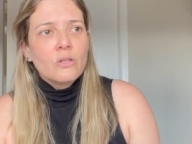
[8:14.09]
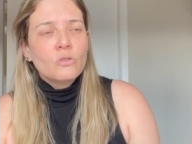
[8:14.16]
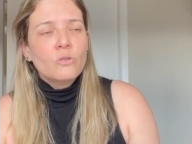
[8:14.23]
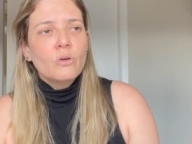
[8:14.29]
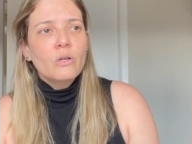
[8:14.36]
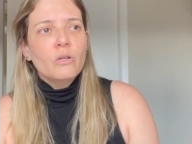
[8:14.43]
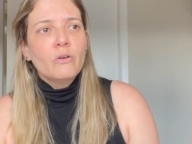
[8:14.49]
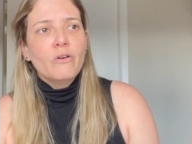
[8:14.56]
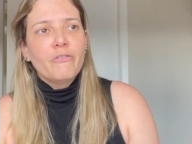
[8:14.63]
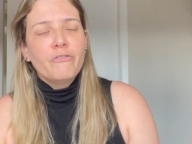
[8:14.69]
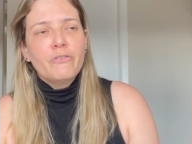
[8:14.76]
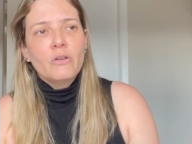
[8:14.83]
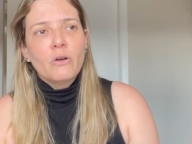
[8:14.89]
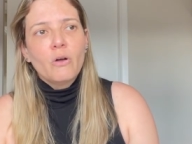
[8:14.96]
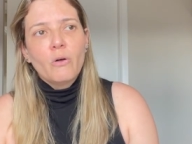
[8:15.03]
do you
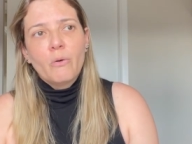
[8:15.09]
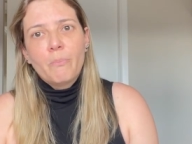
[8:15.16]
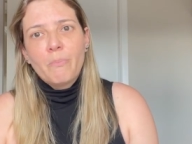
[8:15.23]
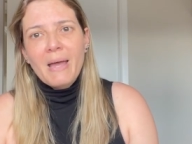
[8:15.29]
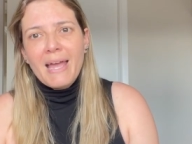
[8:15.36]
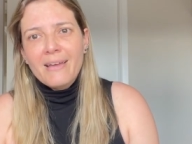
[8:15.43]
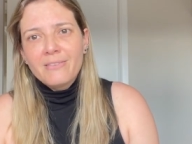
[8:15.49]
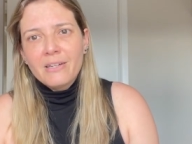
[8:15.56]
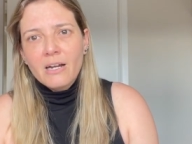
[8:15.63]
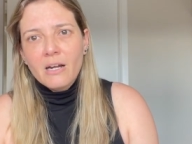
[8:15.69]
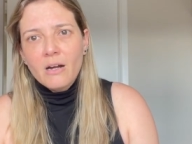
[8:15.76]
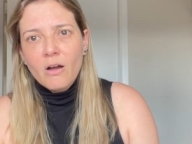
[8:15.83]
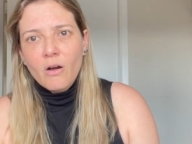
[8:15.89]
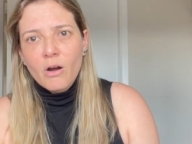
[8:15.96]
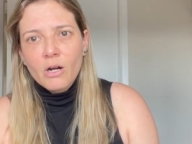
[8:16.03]
feel
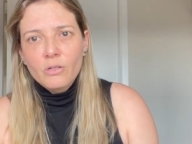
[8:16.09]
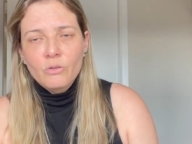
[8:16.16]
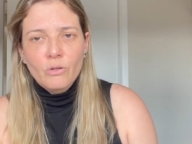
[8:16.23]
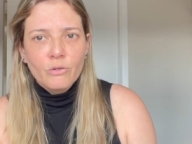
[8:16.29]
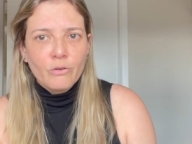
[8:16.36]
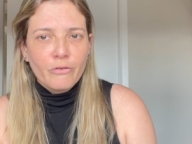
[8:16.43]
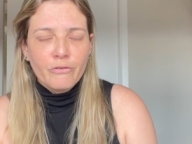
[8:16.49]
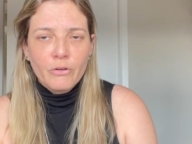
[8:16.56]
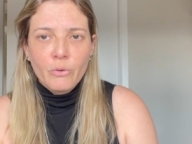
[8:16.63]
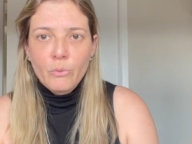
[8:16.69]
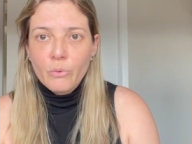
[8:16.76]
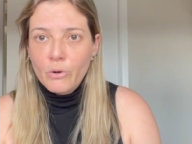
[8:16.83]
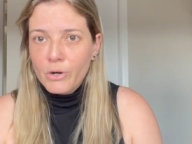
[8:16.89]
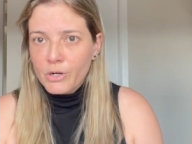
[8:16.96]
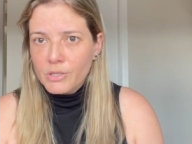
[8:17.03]
better or do you feel
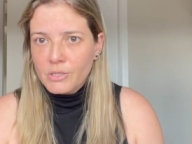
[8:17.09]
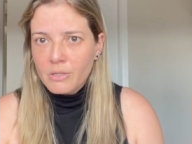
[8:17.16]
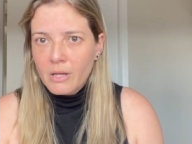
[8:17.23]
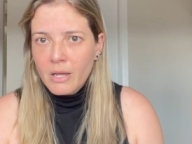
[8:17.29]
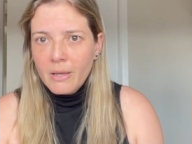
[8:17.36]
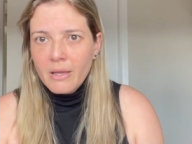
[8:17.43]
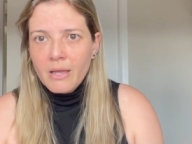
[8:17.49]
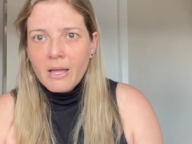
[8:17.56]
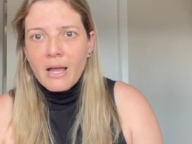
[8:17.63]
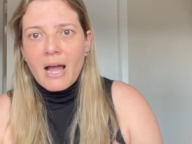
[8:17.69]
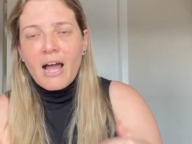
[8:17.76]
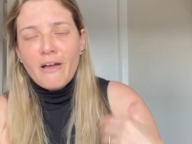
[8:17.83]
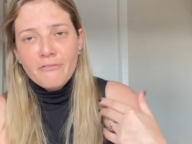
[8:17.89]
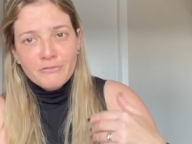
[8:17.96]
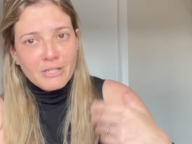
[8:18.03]
worse
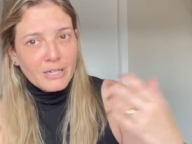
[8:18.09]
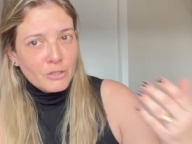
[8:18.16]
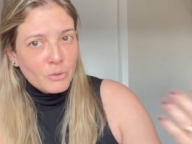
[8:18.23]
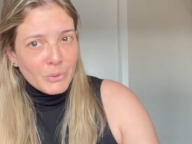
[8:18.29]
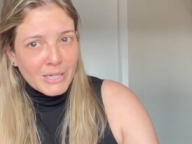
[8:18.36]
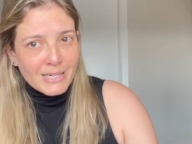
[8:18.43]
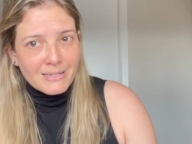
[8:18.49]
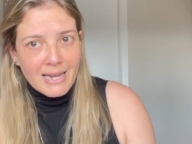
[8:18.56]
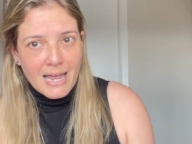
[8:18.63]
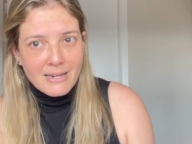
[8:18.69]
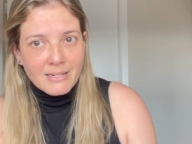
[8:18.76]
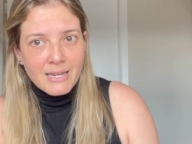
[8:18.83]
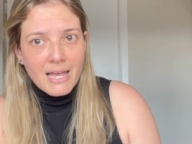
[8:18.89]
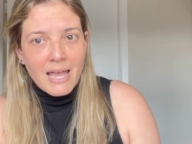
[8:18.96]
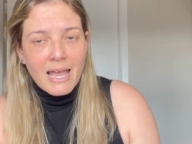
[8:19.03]
after doing
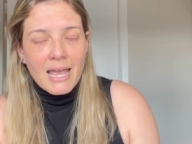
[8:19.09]
that?